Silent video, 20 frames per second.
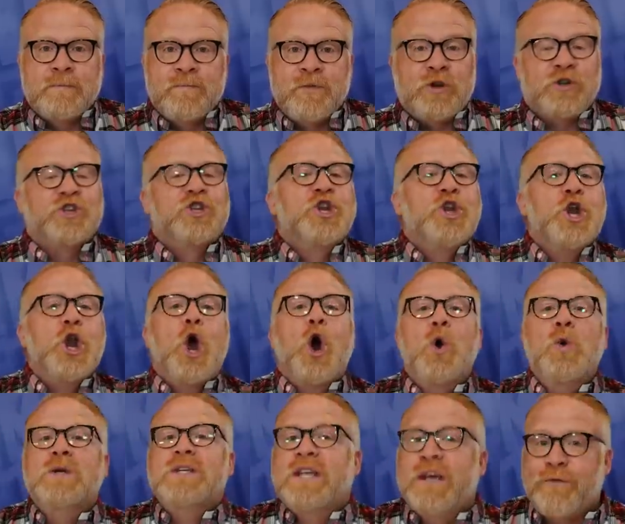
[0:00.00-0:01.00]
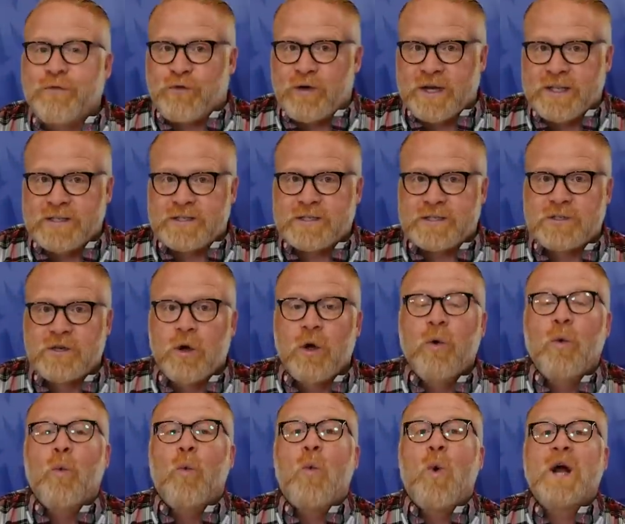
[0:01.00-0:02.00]
There's no difference
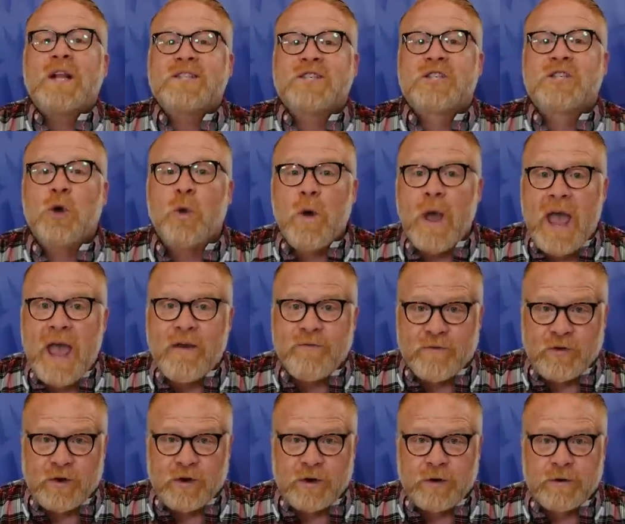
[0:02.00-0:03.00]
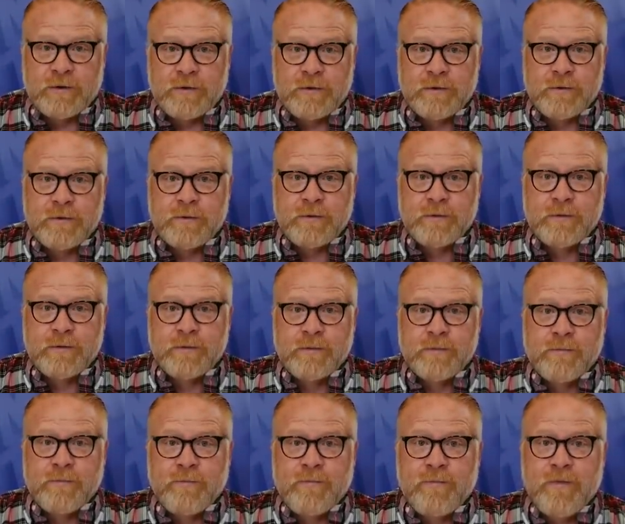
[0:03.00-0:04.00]
whatsoever.
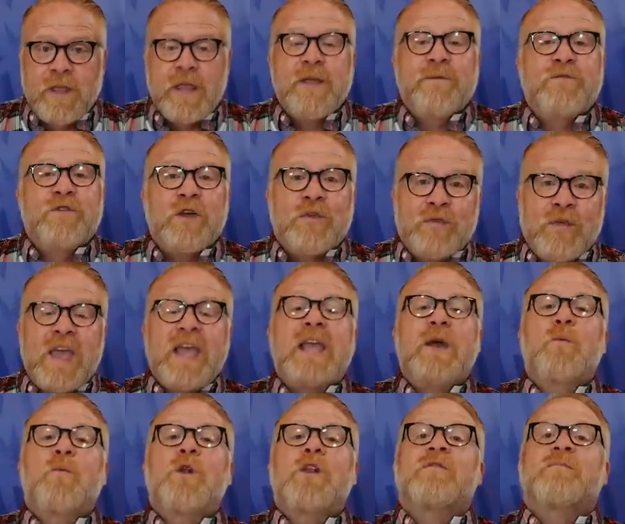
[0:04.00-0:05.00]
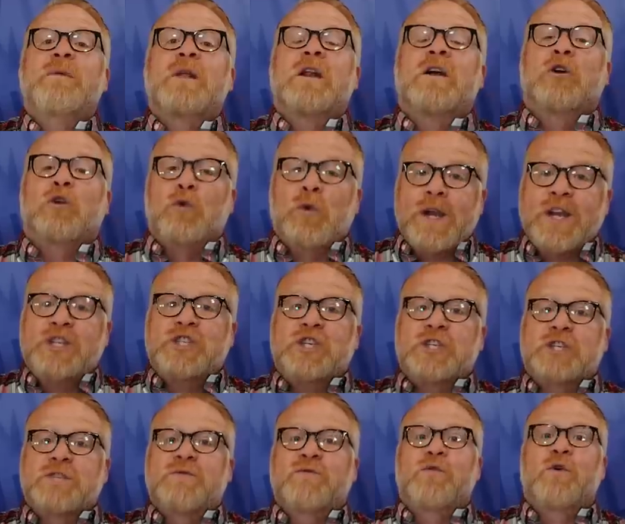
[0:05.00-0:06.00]
If you think it would have been
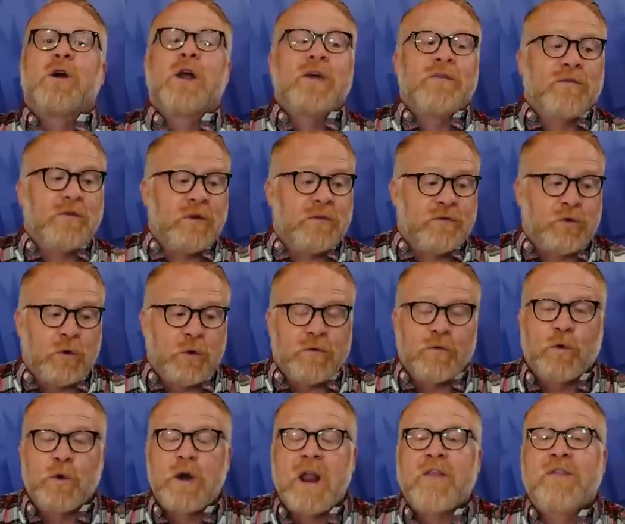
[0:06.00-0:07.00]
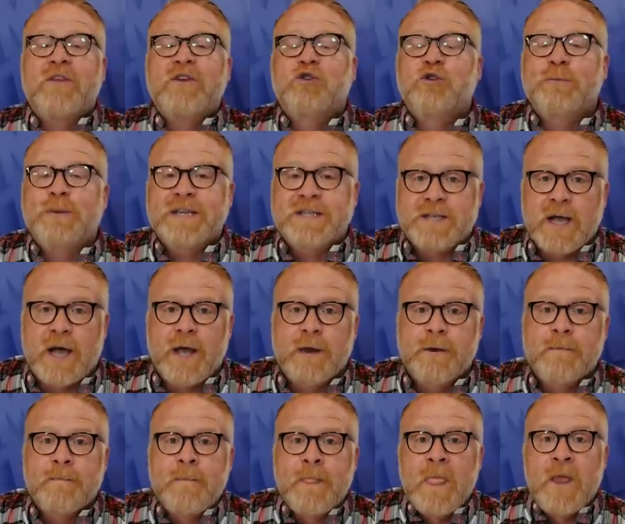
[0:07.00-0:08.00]
egregious for, for, for nothing to be
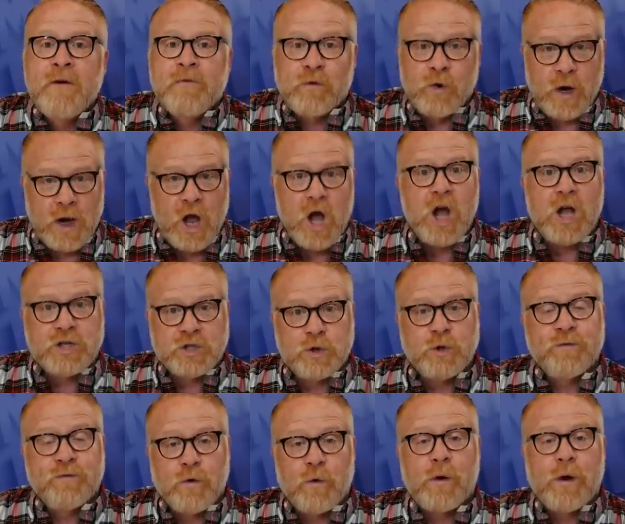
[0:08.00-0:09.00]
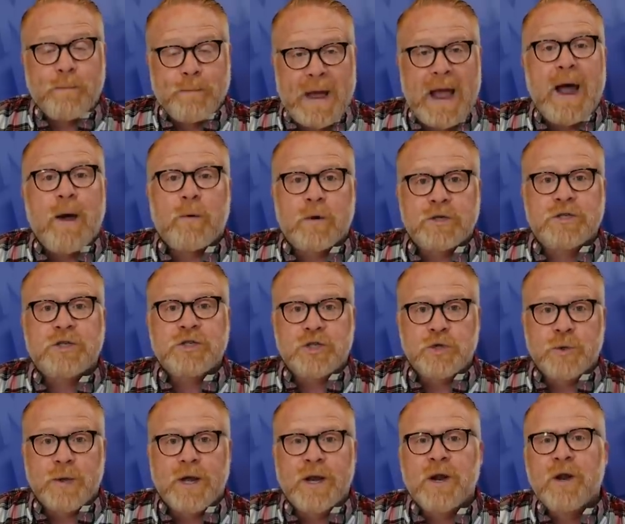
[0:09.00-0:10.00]
done for a hostile foreign power to
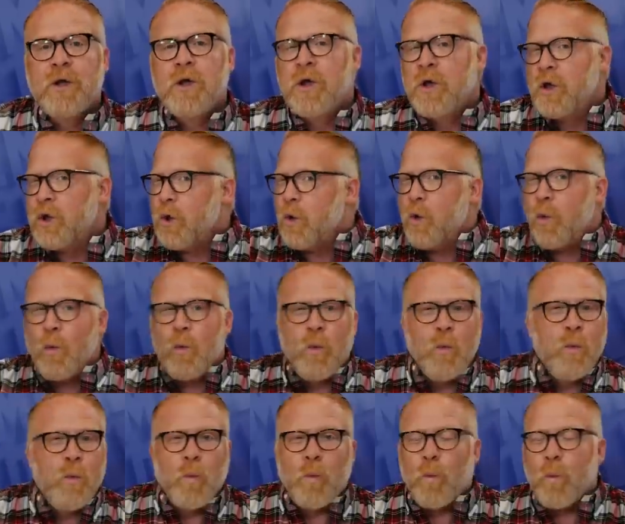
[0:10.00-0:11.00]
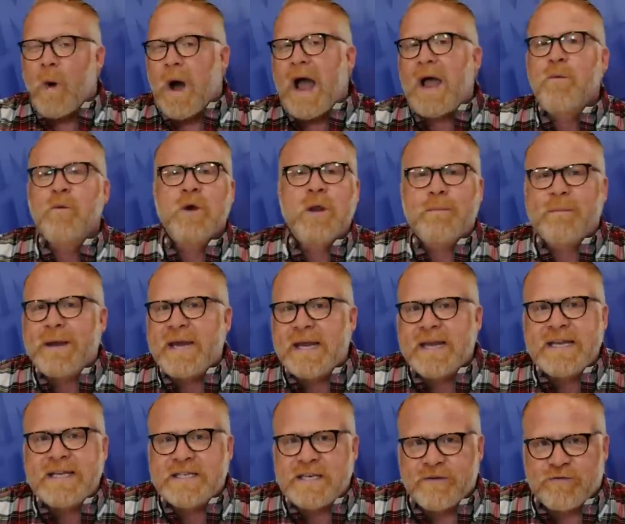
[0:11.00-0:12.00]
do it, why would it be
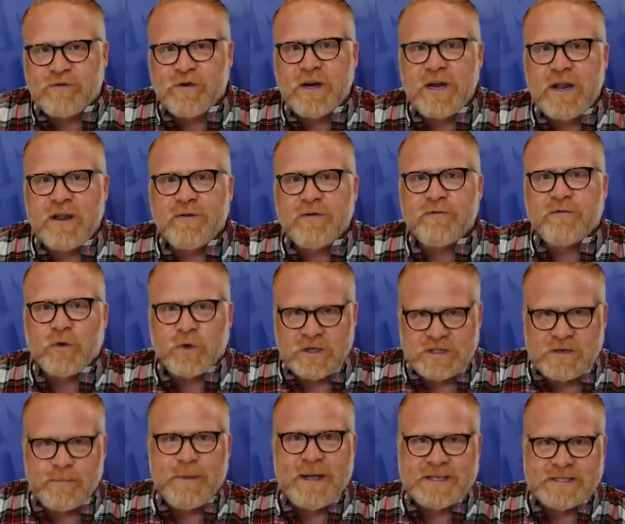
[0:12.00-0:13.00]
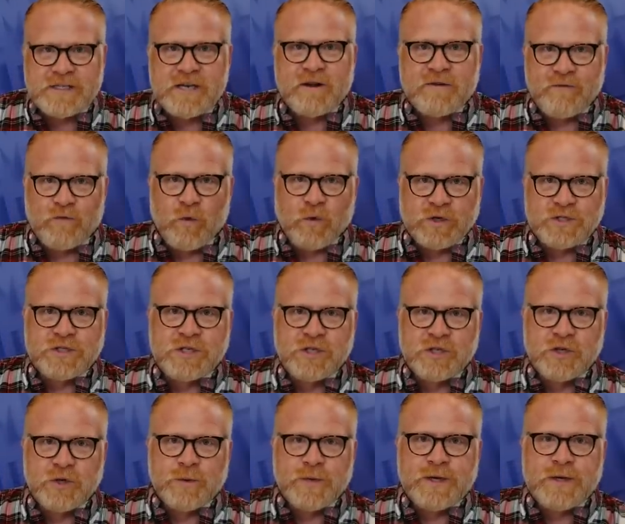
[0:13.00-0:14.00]
any different for a domestic force to
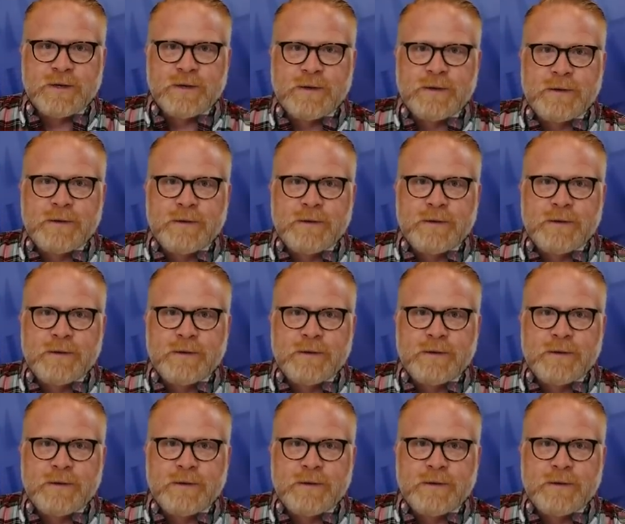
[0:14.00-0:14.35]
do it?